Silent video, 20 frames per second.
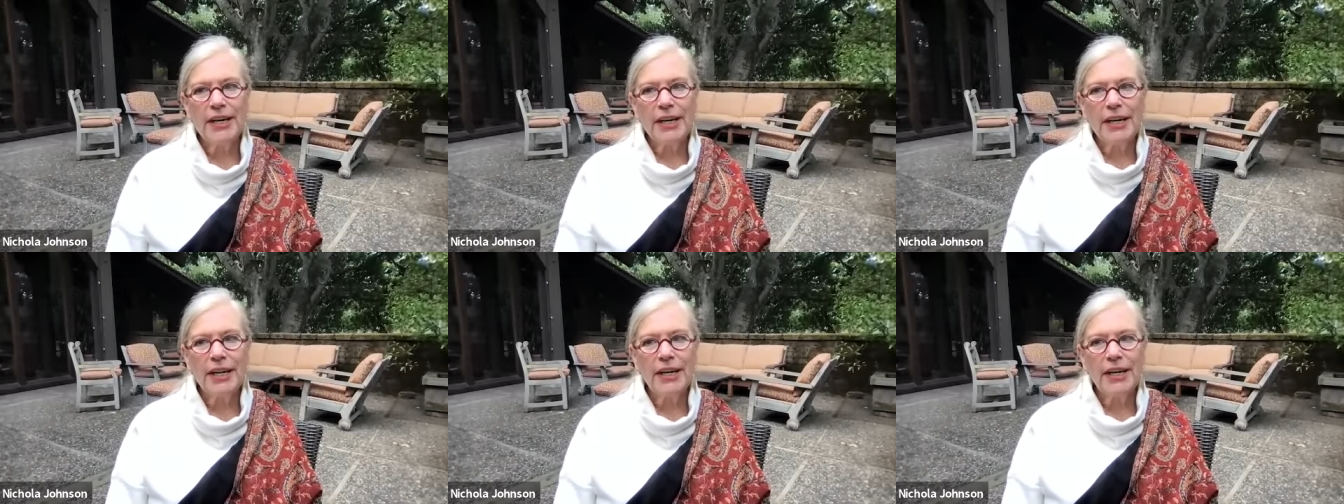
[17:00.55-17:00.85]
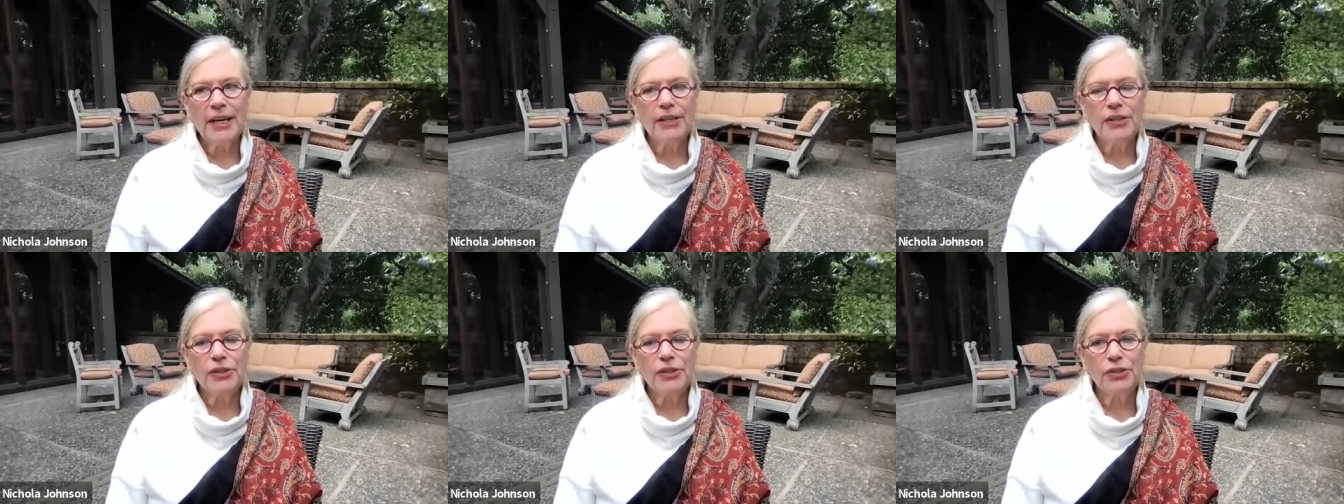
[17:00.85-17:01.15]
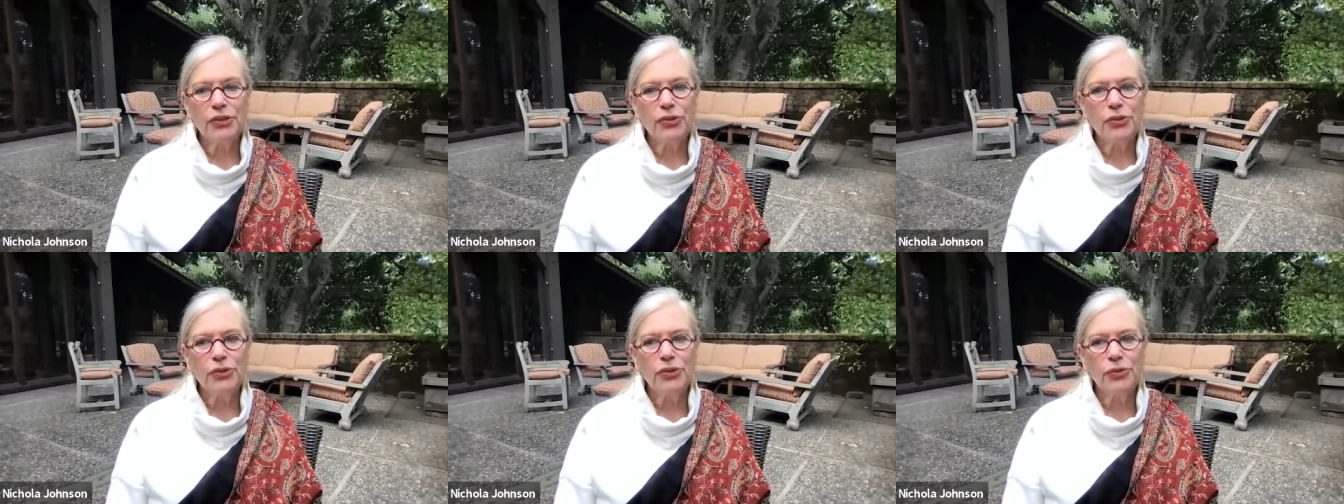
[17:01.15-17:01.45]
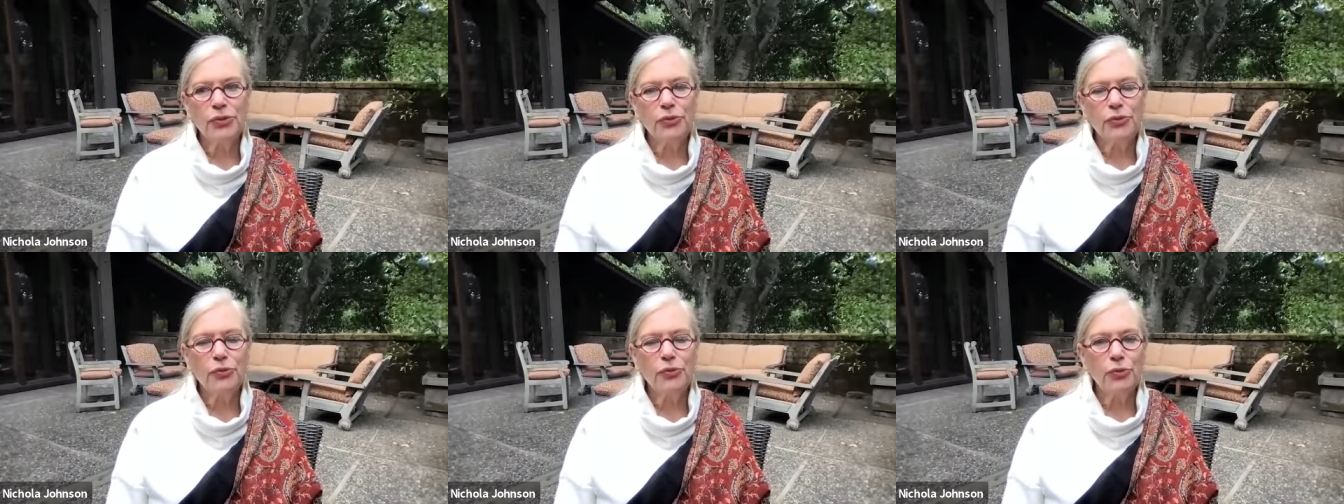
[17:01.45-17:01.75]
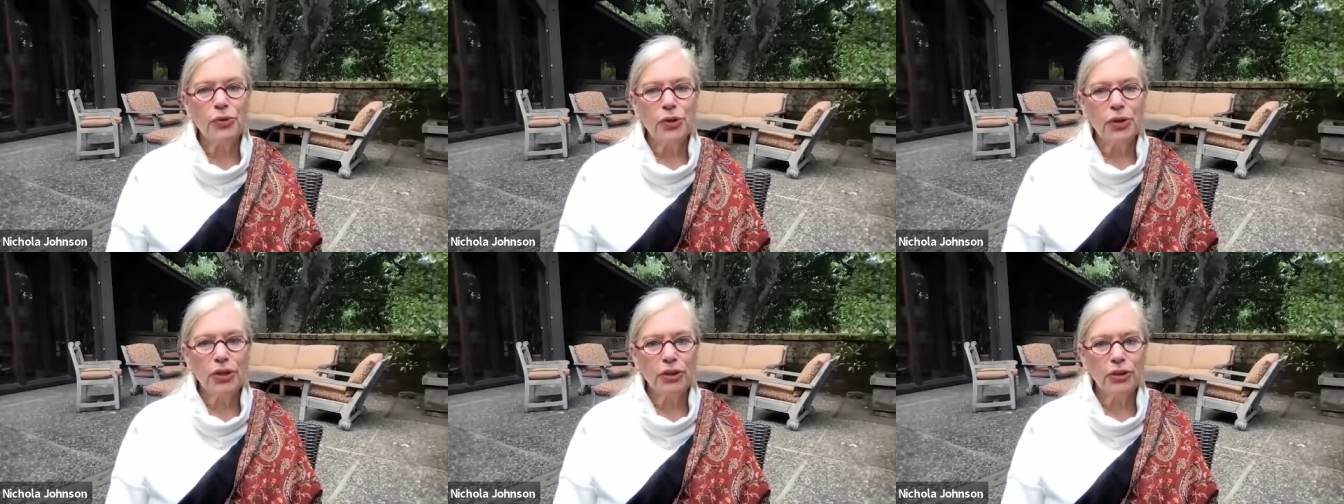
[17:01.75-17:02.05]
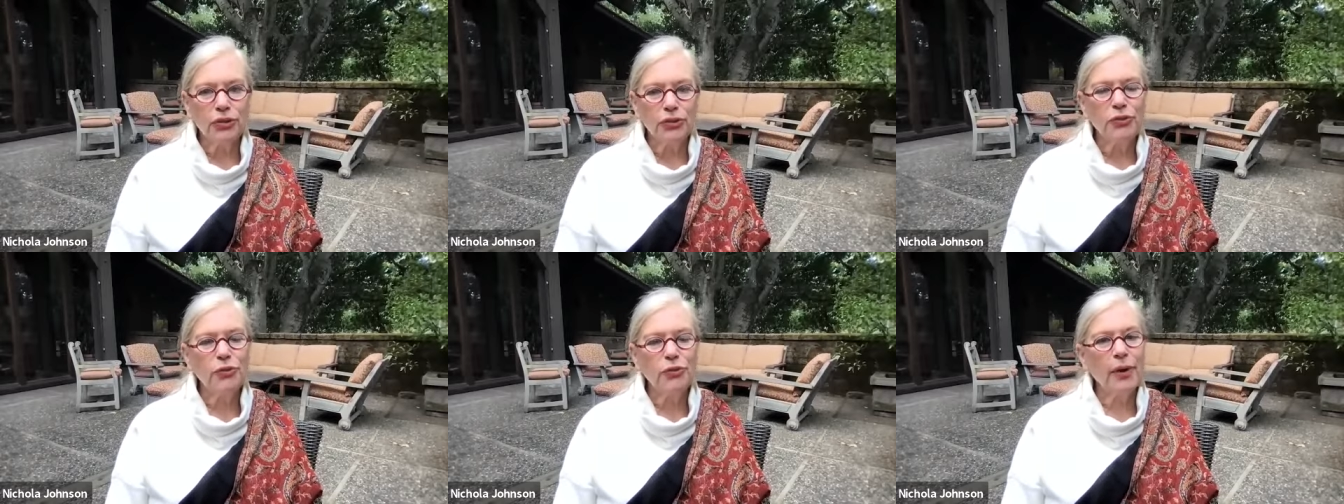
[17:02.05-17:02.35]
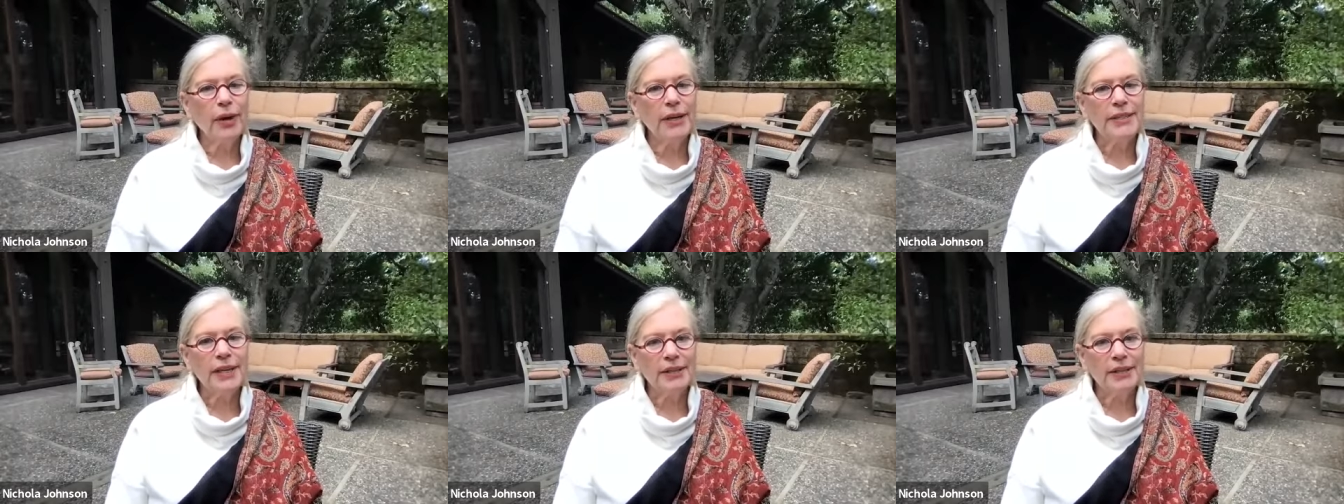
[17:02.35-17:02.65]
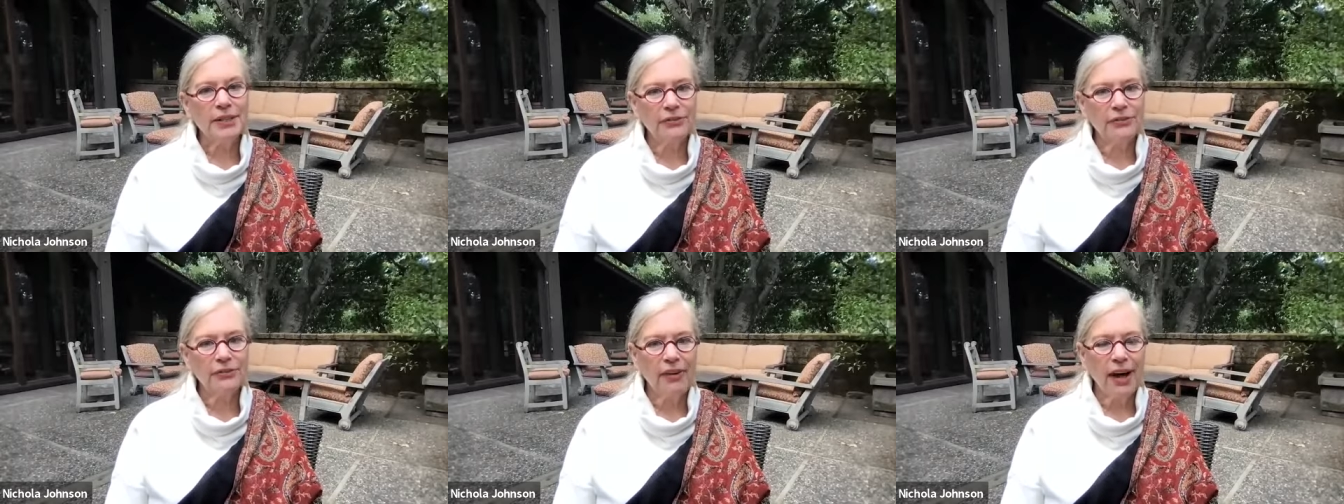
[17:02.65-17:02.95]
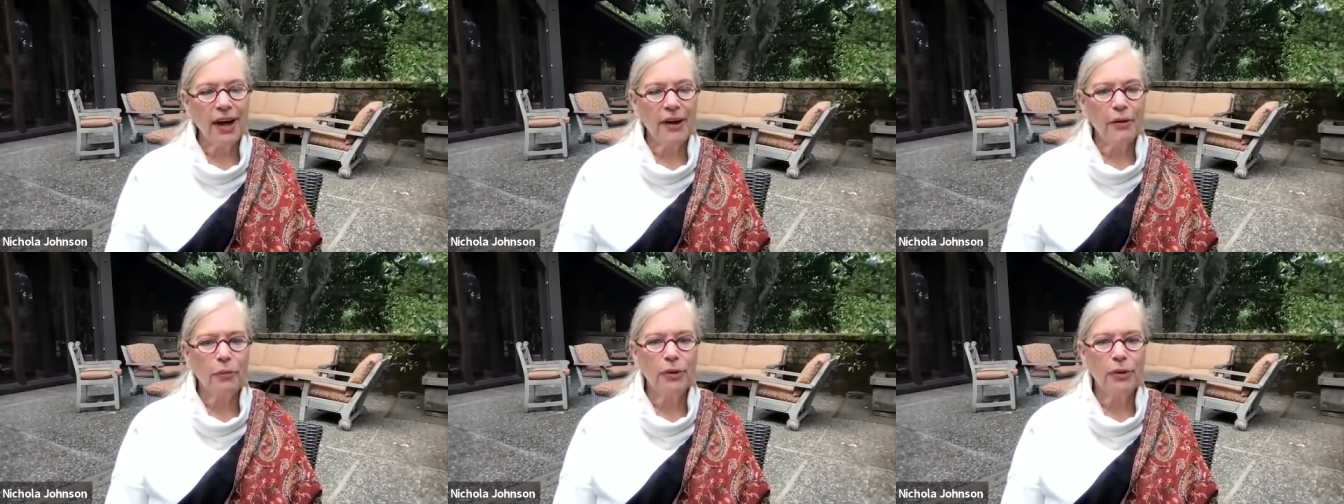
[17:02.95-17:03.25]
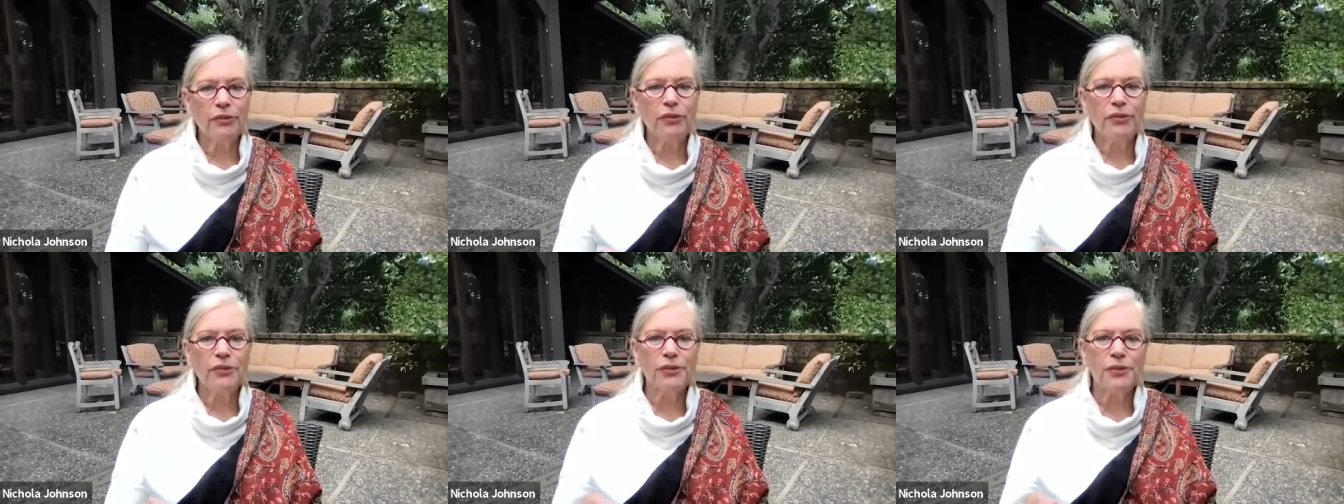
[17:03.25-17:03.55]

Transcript: is to learn to identify with the